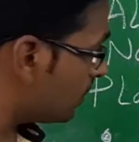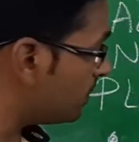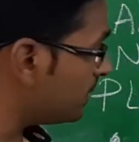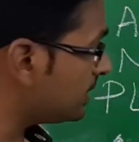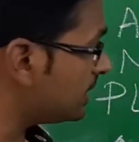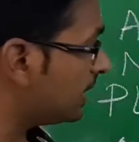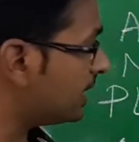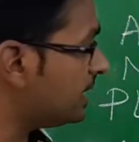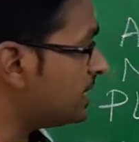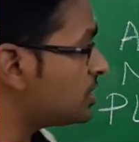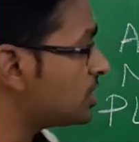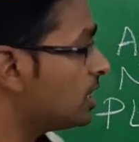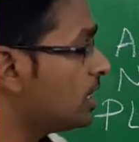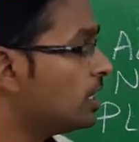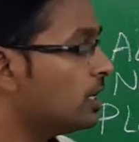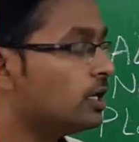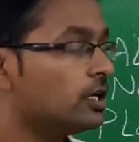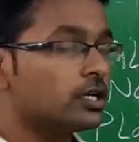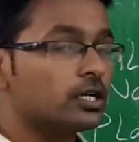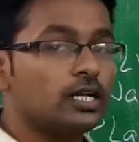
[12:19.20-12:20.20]
that is
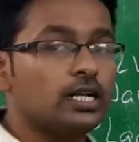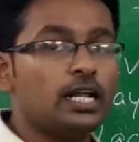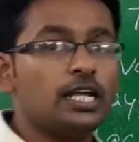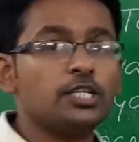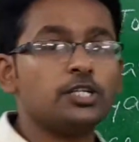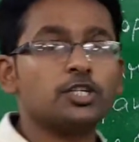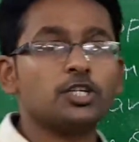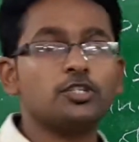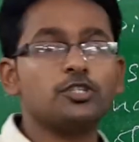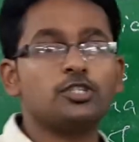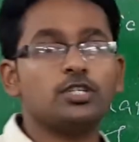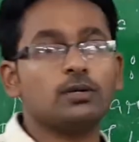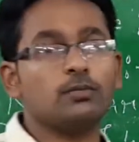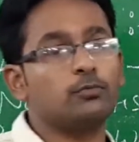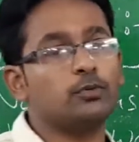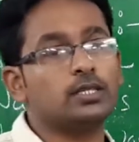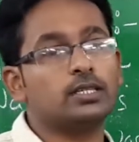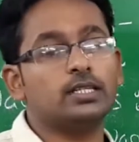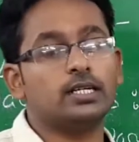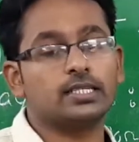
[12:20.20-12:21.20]
relationship
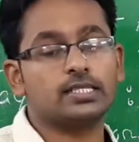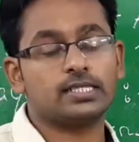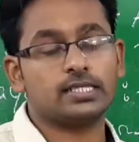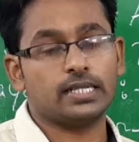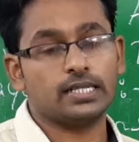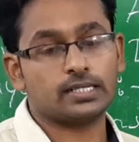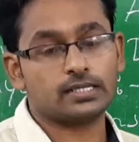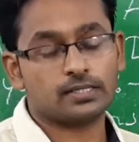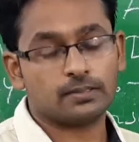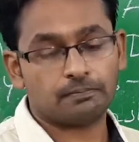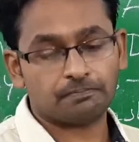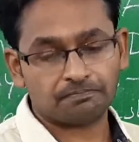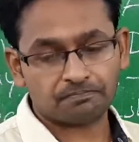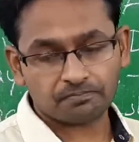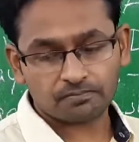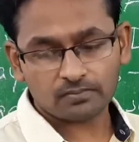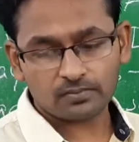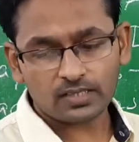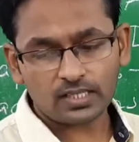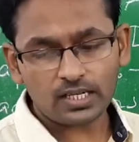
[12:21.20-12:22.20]
with the states.
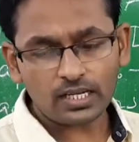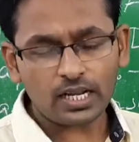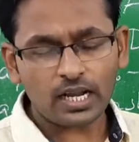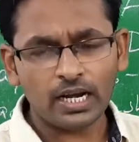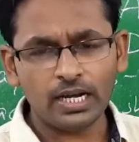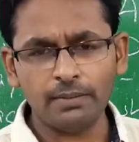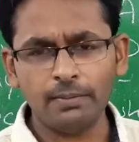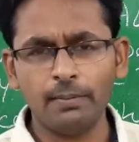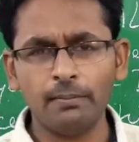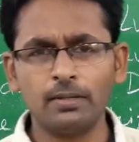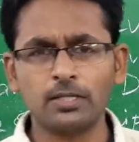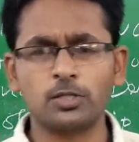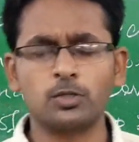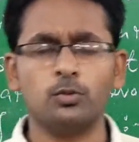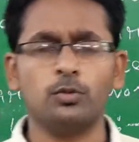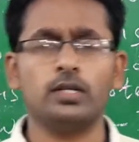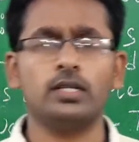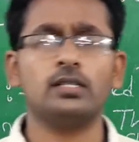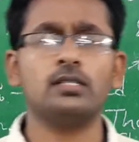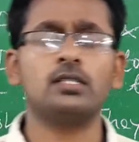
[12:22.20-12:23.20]
Remember
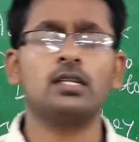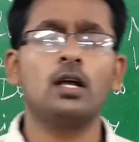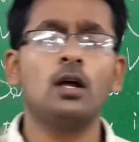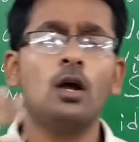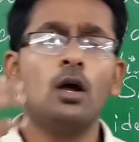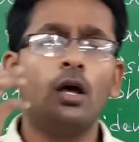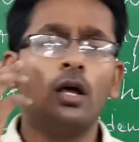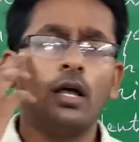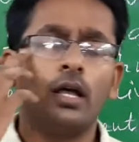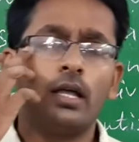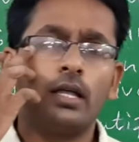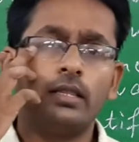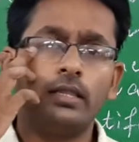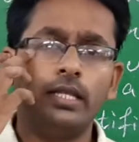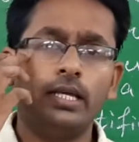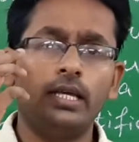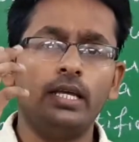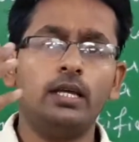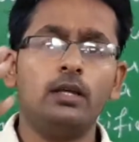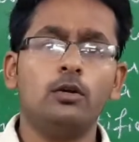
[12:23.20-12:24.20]
students,
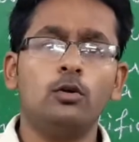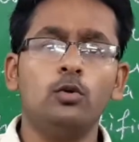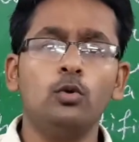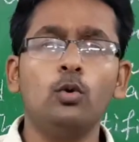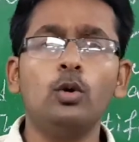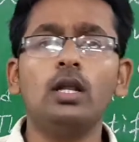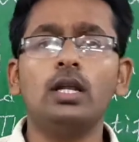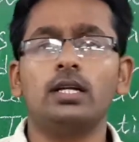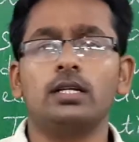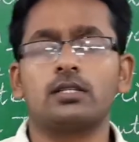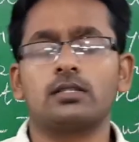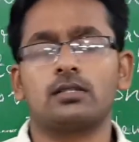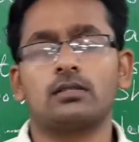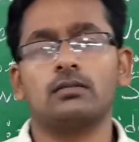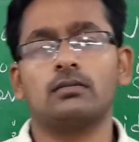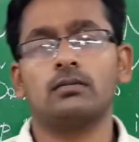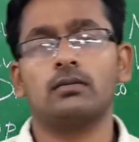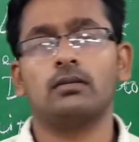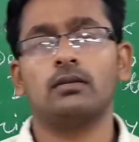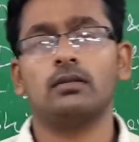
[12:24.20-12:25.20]
the rulers,
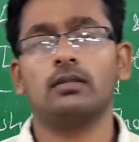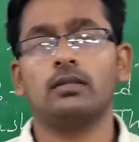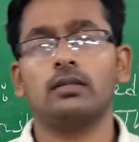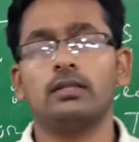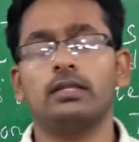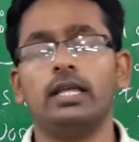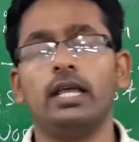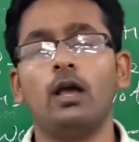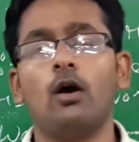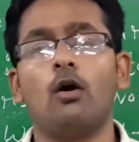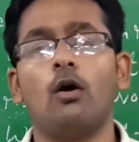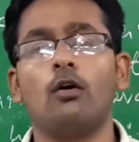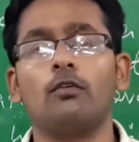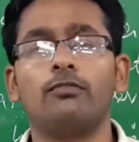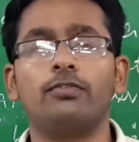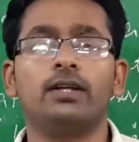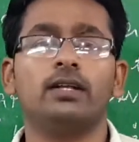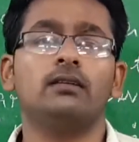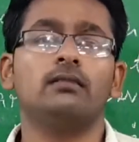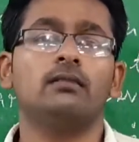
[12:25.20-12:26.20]
they
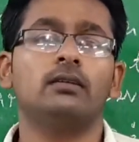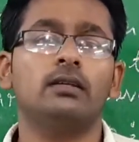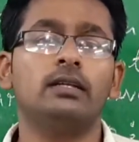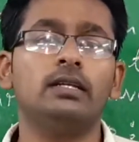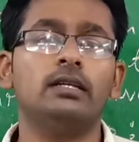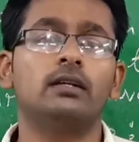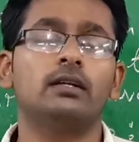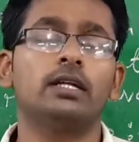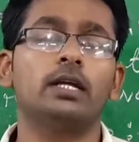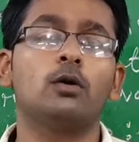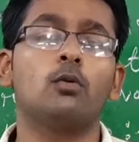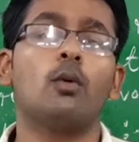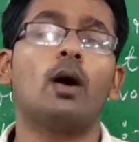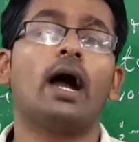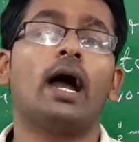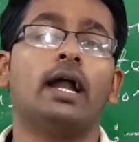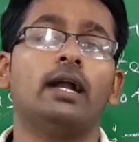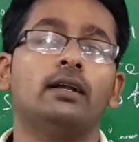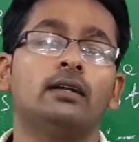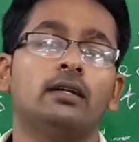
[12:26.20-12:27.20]
often
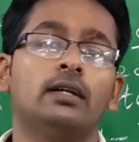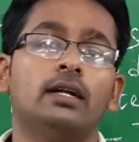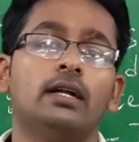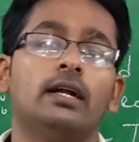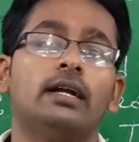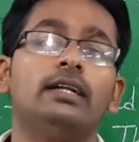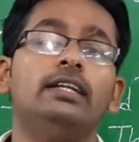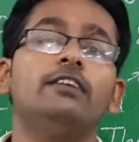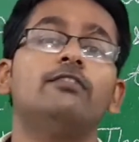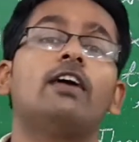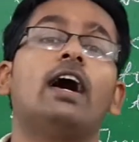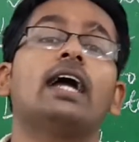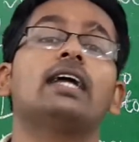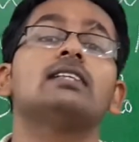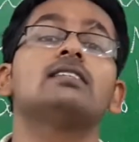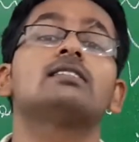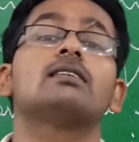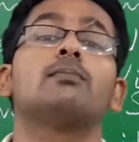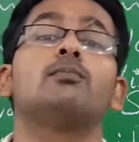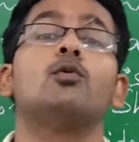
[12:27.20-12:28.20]
required
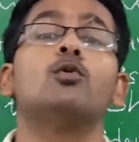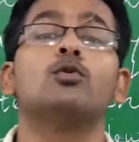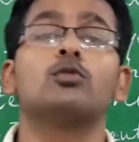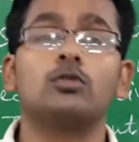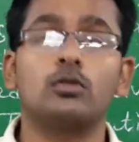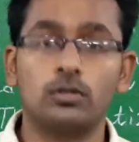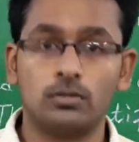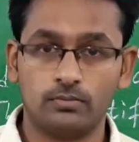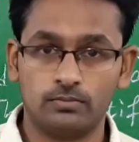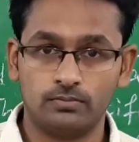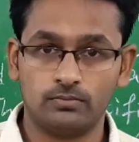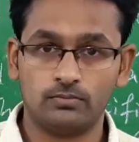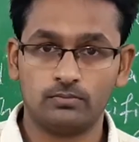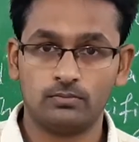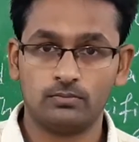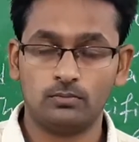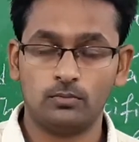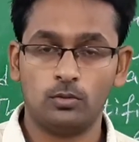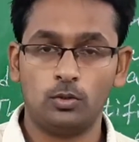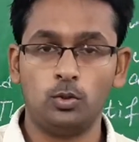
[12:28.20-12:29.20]
divine support
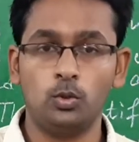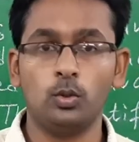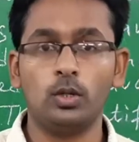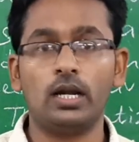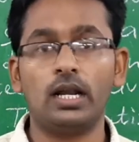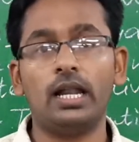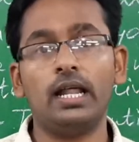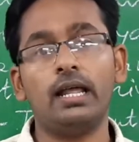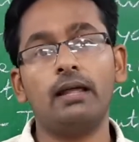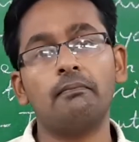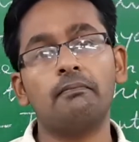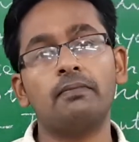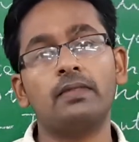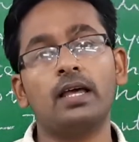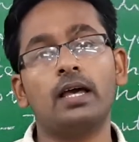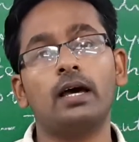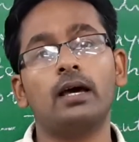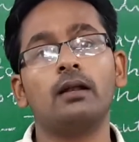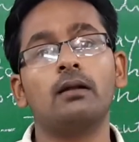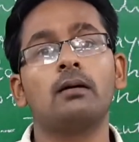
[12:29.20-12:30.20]
to claim
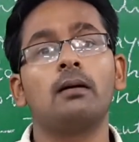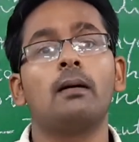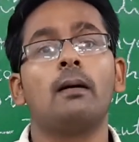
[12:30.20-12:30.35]
their